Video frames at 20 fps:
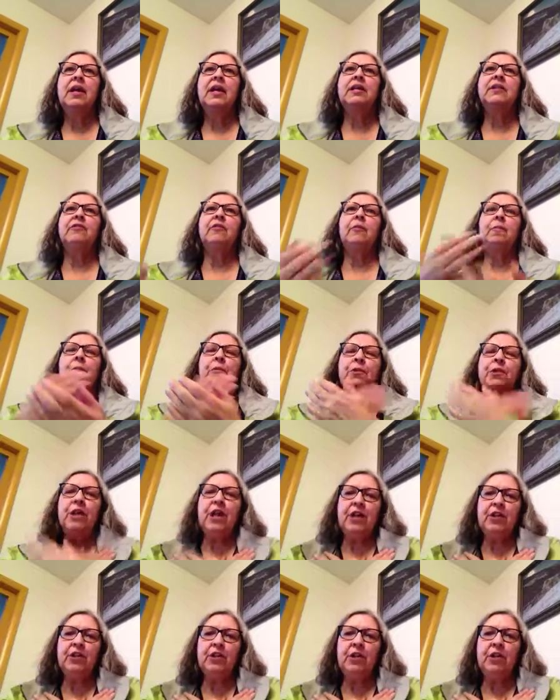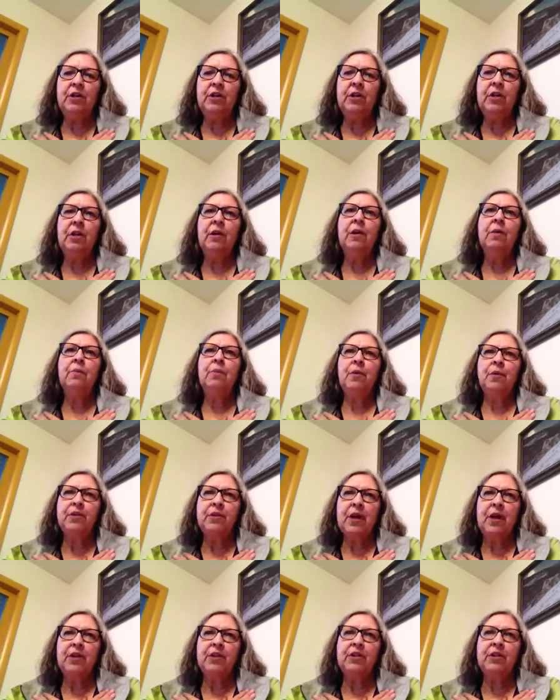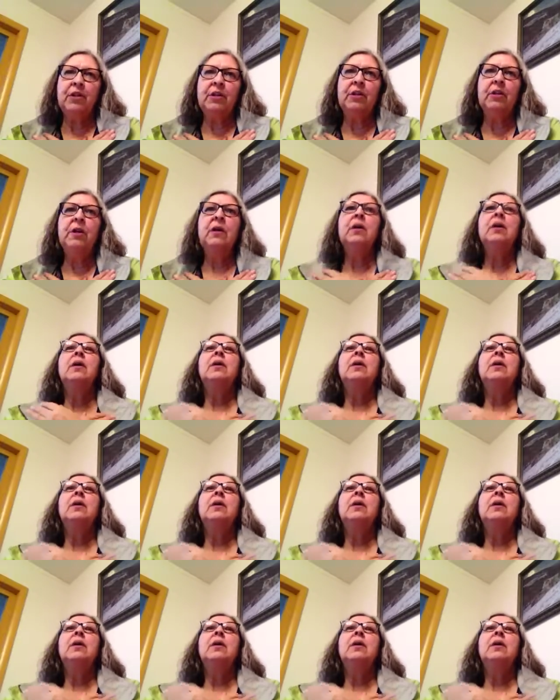is for protection, protection,